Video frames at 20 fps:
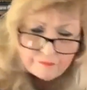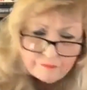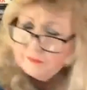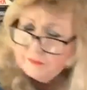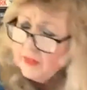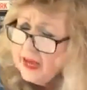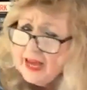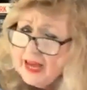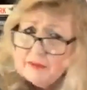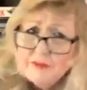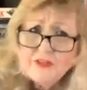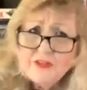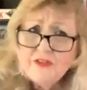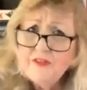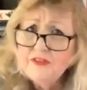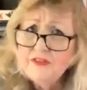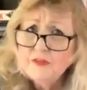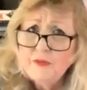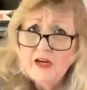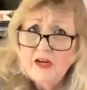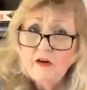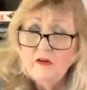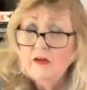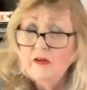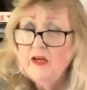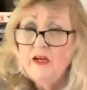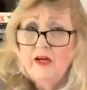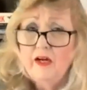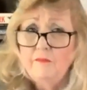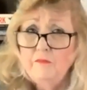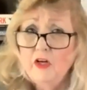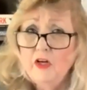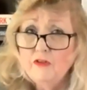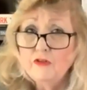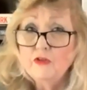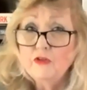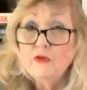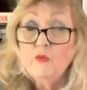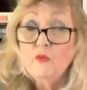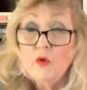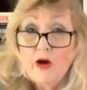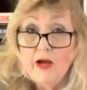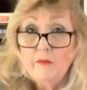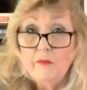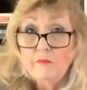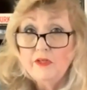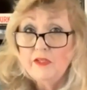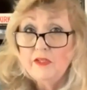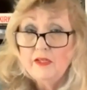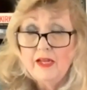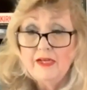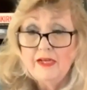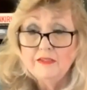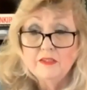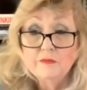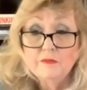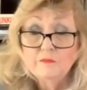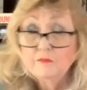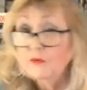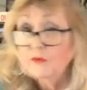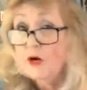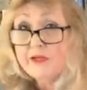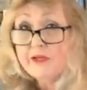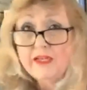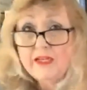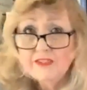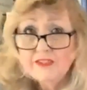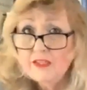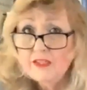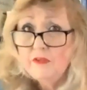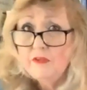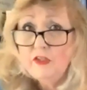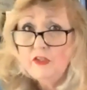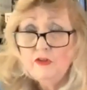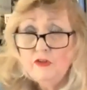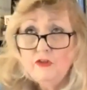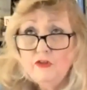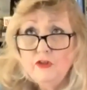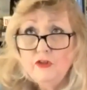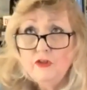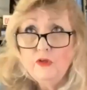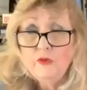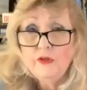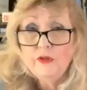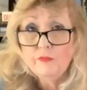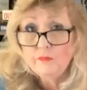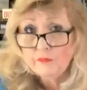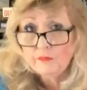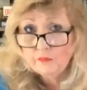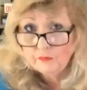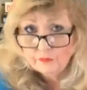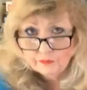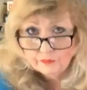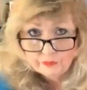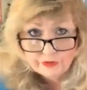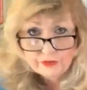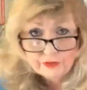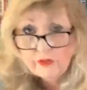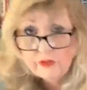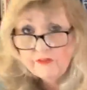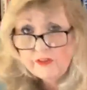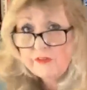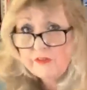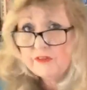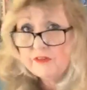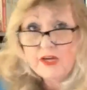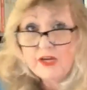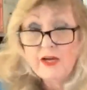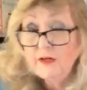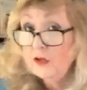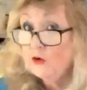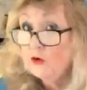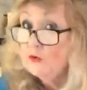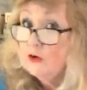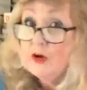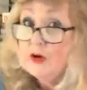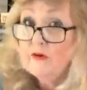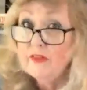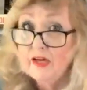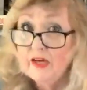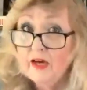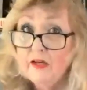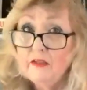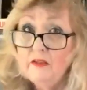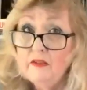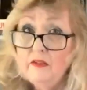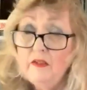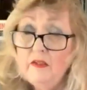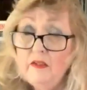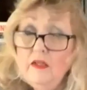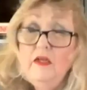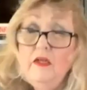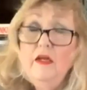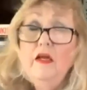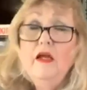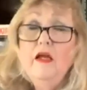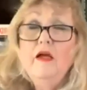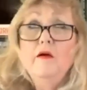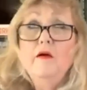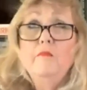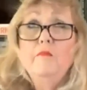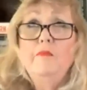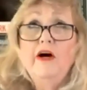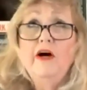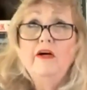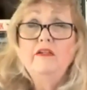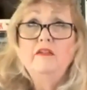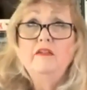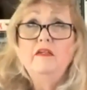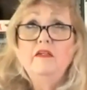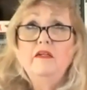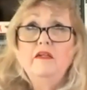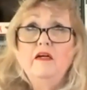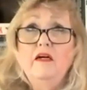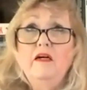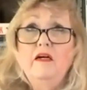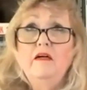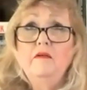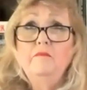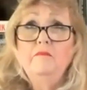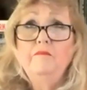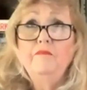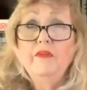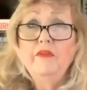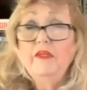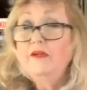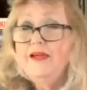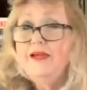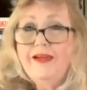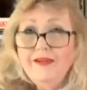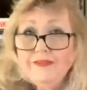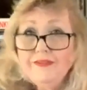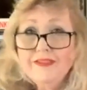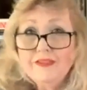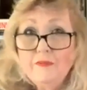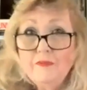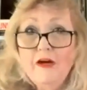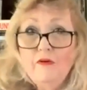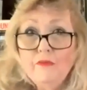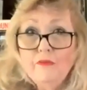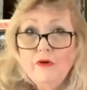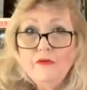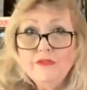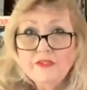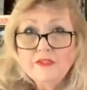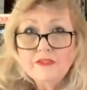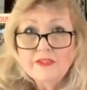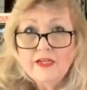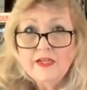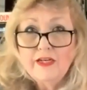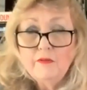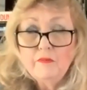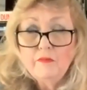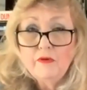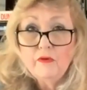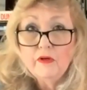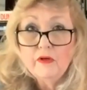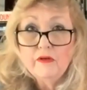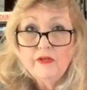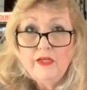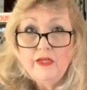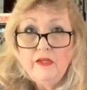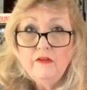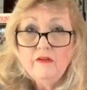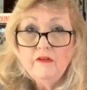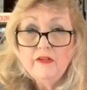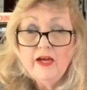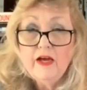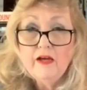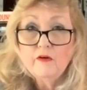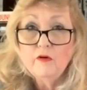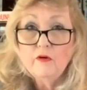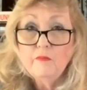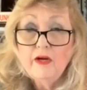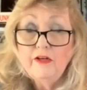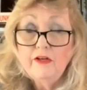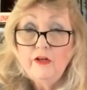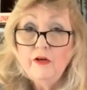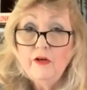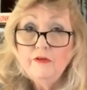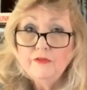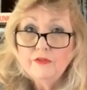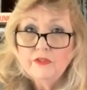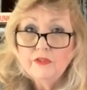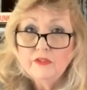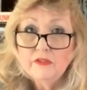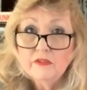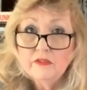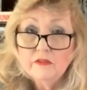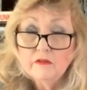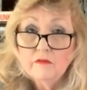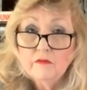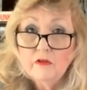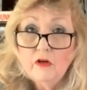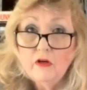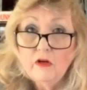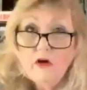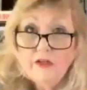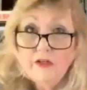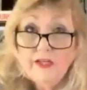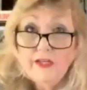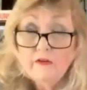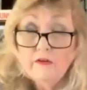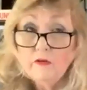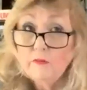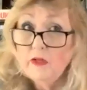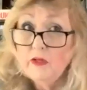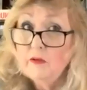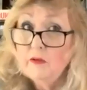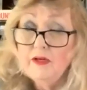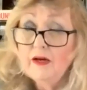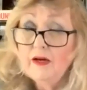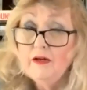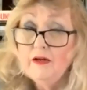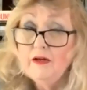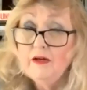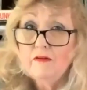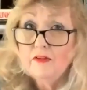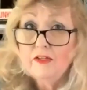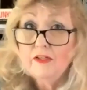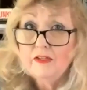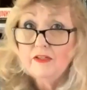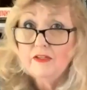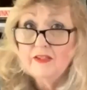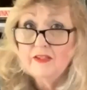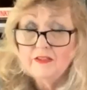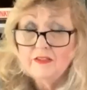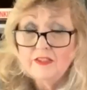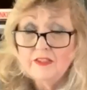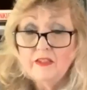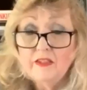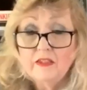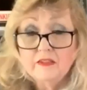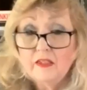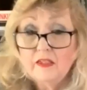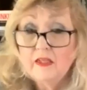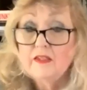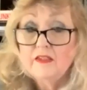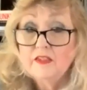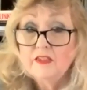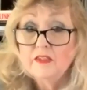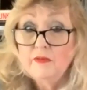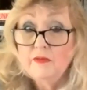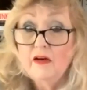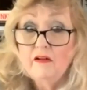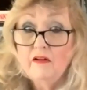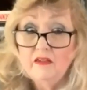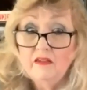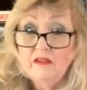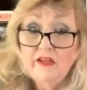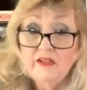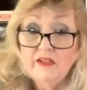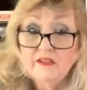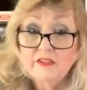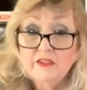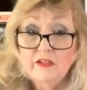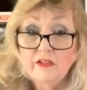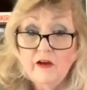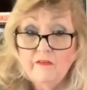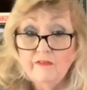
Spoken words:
absent of smell, and I'm not sure why, but it probably has something to do with preservatives. I don't know that, but you can't smell roses anymore. Either that or my nose has calmed down on me, and I don't think that's it, because I can smell a lot of stuff.